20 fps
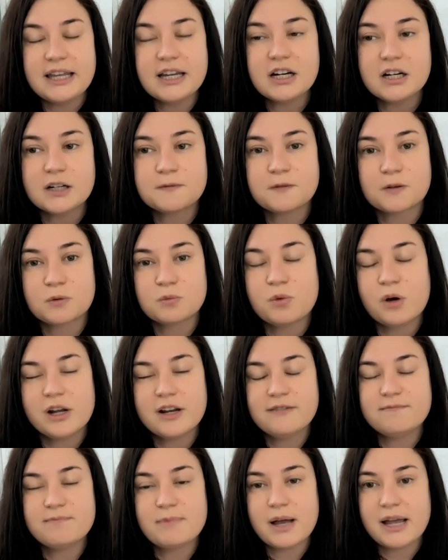here for one
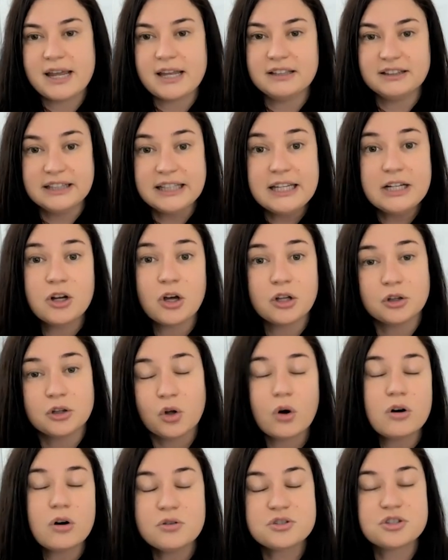of my Lean on
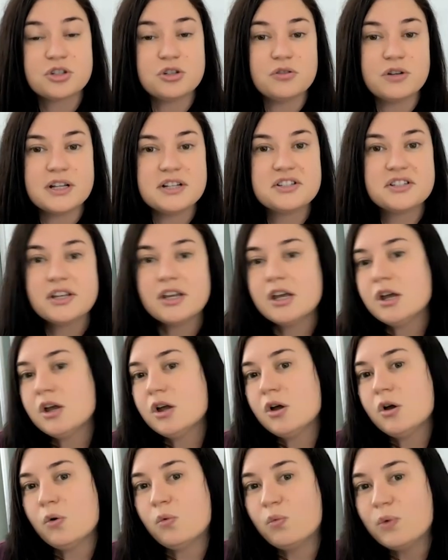Laurel students,
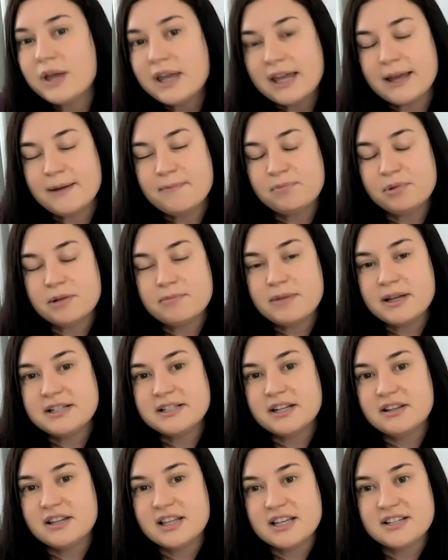we
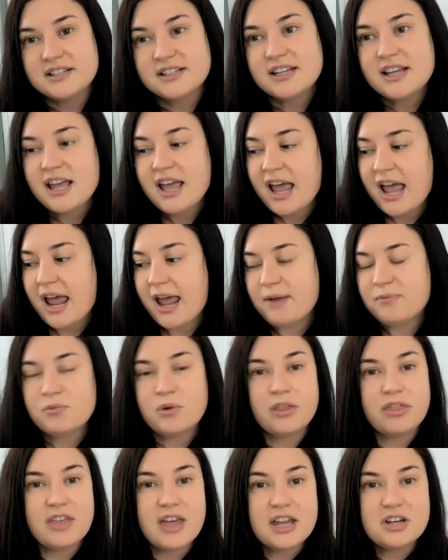implemented this and
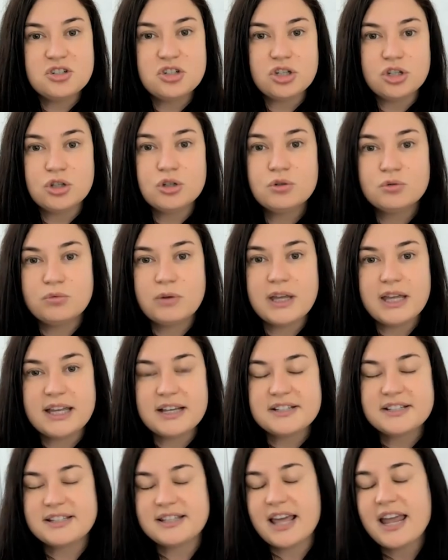within two
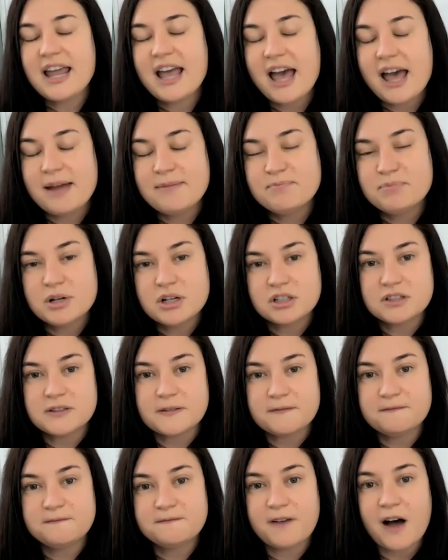weeks, they had booked
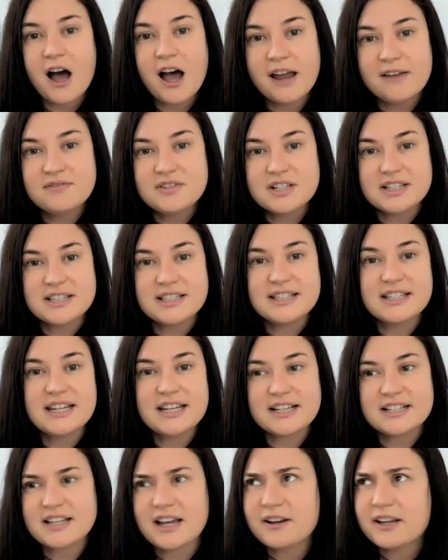five to
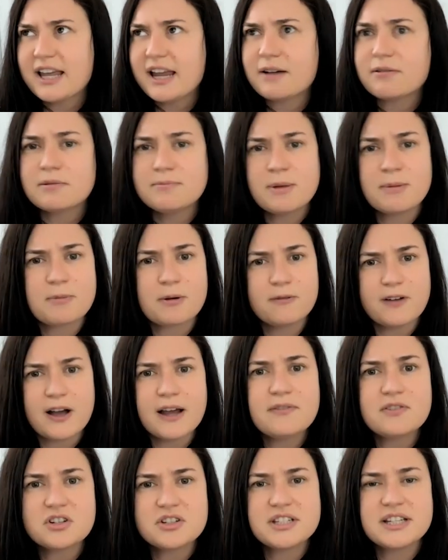six, I can't remember,
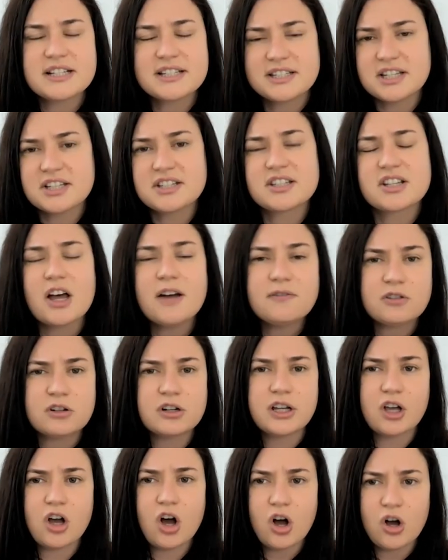five or six
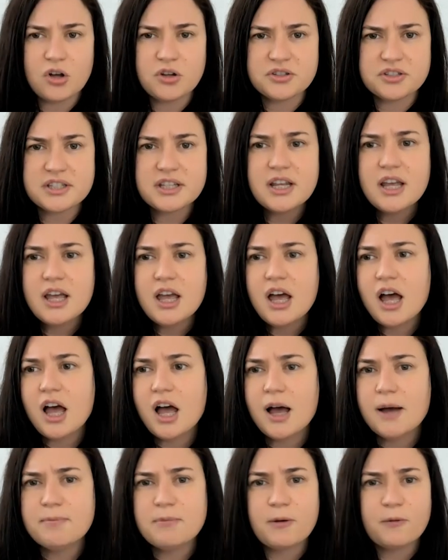discovery calls
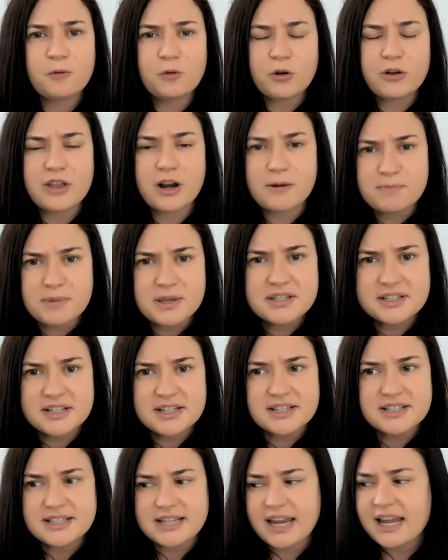um, for their
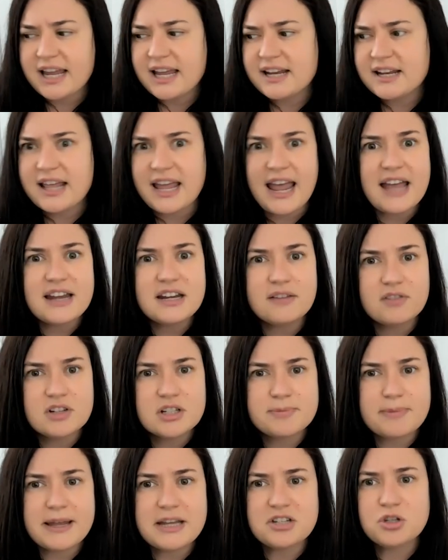business and they hadn't even
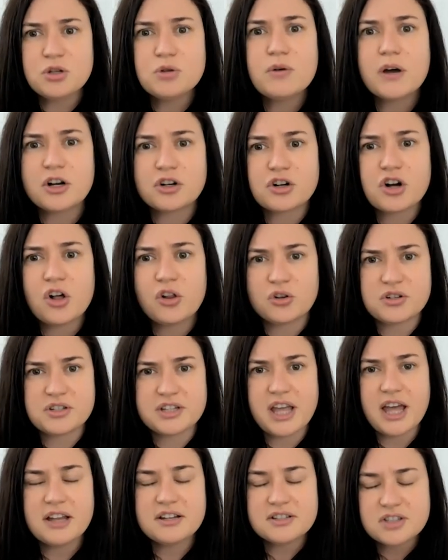spent $200
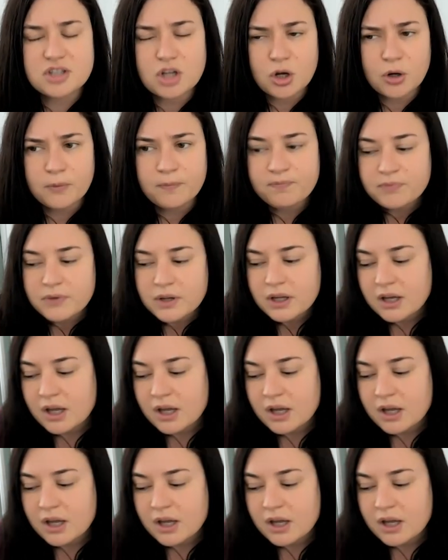yet. So